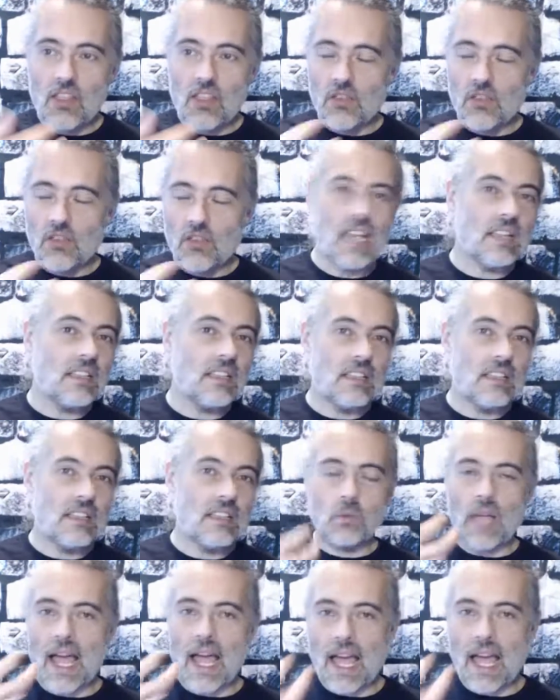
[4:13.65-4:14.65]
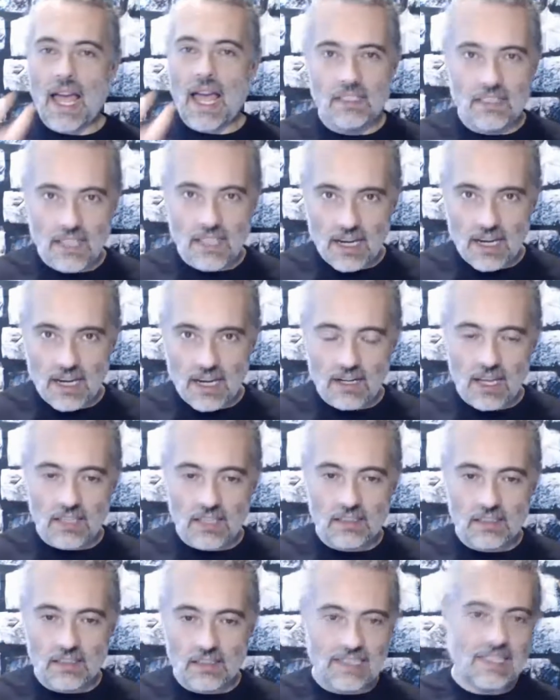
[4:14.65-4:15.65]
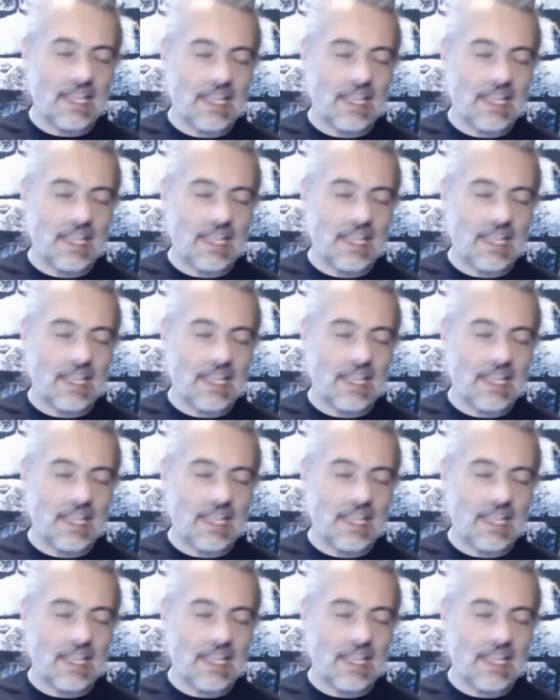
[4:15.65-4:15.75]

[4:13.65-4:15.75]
then add in the error handling,